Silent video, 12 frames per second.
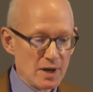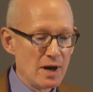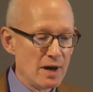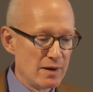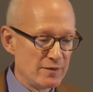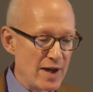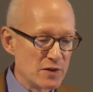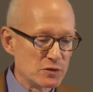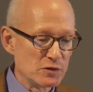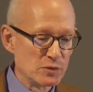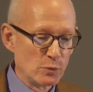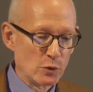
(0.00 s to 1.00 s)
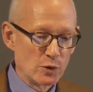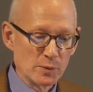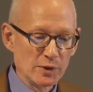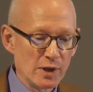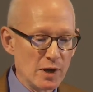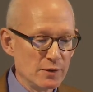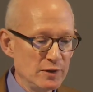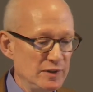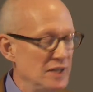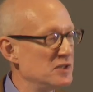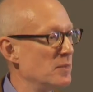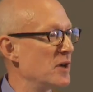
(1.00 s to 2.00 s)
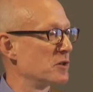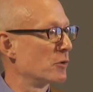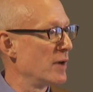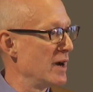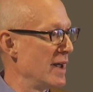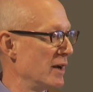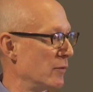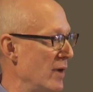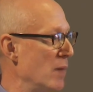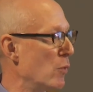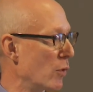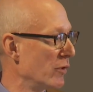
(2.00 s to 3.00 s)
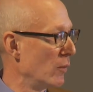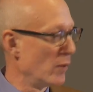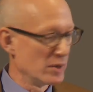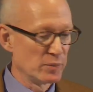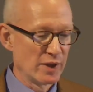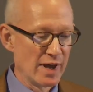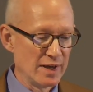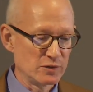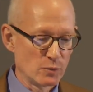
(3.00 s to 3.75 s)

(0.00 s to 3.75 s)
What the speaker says: of altruism, warm glow, you need to measure crowd out around more than one place,